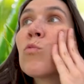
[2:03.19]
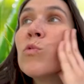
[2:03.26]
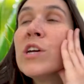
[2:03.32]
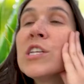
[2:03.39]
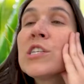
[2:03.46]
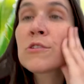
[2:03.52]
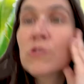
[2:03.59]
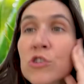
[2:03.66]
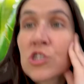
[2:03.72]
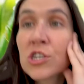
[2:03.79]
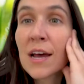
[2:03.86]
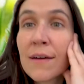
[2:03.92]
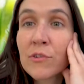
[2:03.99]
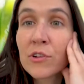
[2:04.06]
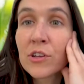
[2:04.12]

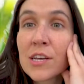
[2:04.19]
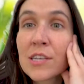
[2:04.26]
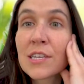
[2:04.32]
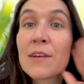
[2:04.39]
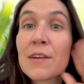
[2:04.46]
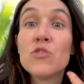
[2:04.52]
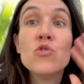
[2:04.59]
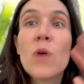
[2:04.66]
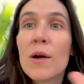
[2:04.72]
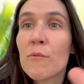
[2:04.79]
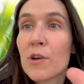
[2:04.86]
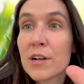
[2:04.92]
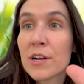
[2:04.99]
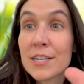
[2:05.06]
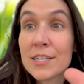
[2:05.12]
researched heavily, because I knew
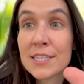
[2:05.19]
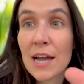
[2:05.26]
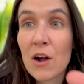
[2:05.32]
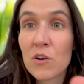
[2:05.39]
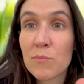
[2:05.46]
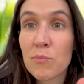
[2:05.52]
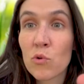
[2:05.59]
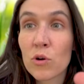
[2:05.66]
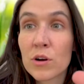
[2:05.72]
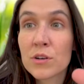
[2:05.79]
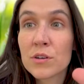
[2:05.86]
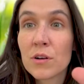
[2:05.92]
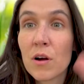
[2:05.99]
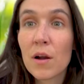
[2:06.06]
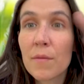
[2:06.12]
I wanted a
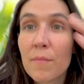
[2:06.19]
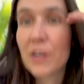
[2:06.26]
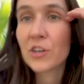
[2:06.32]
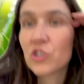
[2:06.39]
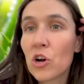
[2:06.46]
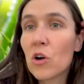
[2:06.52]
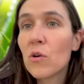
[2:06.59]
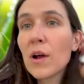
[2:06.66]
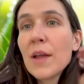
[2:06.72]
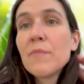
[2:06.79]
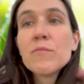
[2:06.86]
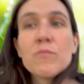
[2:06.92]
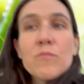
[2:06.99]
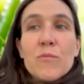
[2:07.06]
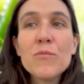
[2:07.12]
soundboard on my show.
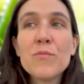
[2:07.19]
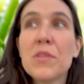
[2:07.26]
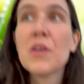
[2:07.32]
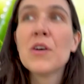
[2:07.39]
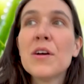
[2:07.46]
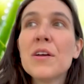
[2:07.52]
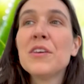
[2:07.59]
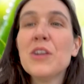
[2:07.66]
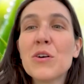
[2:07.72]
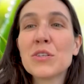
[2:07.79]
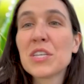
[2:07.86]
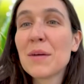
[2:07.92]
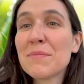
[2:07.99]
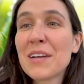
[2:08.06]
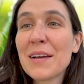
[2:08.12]
And, you
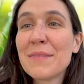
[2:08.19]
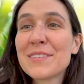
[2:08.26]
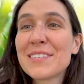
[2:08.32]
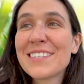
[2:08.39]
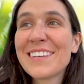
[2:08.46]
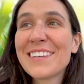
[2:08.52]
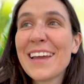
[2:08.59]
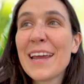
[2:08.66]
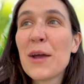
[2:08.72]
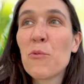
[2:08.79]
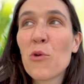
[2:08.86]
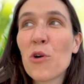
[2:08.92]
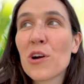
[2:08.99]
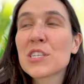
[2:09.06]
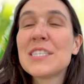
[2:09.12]
know, sometimes
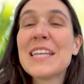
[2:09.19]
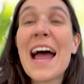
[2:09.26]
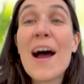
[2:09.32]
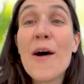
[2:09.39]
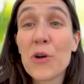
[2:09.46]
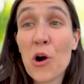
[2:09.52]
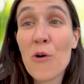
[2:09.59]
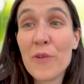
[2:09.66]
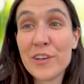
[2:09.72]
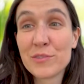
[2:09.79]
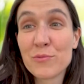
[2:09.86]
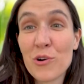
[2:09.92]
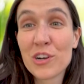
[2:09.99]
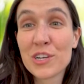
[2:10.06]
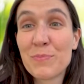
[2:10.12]
it works. Now it
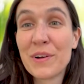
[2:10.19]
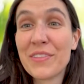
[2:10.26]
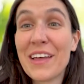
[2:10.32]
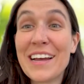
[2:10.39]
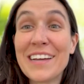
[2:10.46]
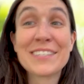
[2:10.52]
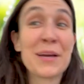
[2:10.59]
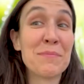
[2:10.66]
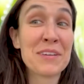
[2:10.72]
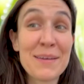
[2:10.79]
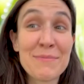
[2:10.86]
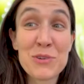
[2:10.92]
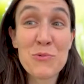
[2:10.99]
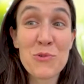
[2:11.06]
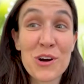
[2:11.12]
always works, but like
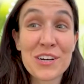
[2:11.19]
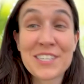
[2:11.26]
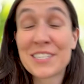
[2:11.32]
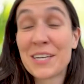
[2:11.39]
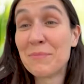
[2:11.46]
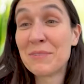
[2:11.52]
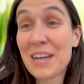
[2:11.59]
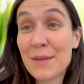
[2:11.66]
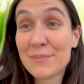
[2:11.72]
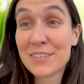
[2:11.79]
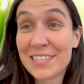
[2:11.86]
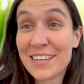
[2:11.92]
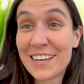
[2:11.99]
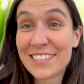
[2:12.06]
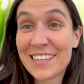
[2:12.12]
sometimes it works,
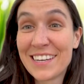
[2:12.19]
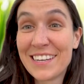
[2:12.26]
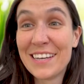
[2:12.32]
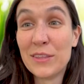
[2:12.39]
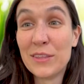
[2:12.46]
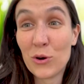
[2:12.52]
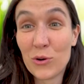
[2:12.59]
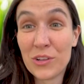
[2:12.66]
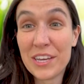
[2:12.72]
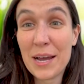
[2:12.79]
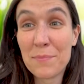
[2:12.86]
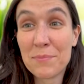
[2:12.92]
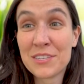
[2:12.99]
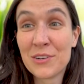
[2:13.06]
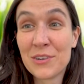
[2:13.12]
sometimes it doesn't in the
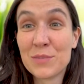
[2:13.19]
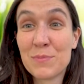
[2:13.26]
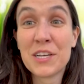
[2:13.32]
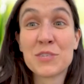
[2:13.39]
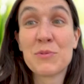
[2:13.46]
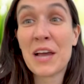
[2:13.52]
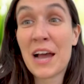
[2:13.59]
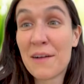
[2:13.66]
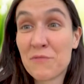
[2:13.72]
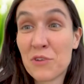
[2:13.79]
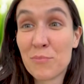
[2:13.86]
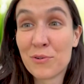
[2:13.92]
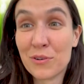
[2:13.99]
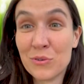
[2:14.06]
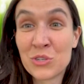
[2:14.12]
early episodes because we
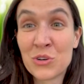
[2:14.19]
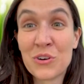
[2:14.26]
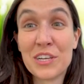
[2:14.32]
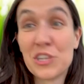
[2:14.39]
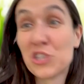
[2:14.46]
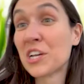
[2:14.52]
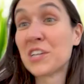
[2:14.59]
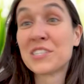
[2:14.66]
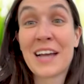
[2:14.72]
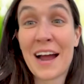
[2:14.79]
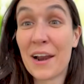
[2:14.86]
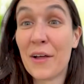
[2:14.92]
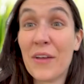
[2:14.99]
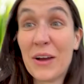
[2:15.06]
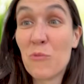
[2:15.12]
have no producer and it's just
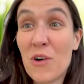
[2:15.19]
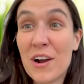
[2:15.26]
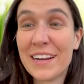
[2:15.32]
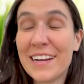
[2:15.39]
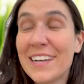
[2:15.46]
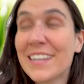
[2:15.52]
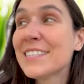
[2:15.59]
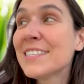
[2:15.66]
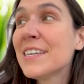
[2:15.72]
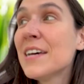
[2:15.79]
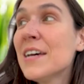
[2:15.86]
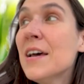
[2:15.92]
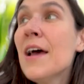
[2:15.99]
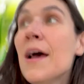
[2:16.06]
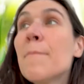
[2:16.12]
kind of like what it is.
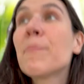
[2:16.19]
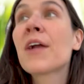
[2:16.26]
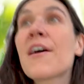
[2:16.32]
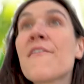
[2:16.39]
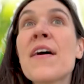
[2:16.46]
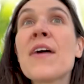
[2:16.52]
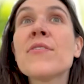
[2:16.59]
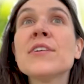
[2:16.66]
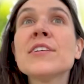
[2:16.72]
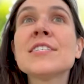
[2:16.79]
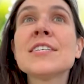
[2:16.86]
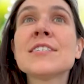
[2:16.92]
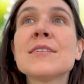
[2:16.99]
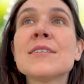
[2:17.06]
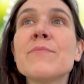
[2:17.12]
Mm-hmm. But I found
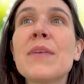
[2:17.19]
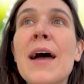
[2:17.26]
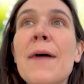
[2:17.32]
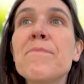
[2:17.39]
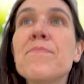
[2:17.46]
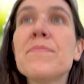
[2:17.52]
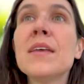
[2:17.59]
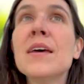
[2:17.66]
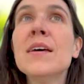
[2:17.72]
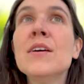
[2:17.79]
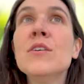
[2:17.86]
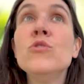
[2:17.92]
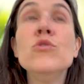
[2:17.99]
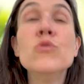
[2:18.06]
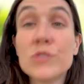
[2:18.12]
this system that
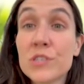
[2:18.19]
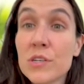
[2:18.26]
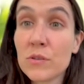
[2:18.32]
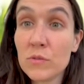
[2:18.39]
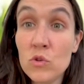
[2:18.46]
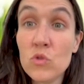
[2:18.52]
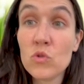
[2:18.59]
you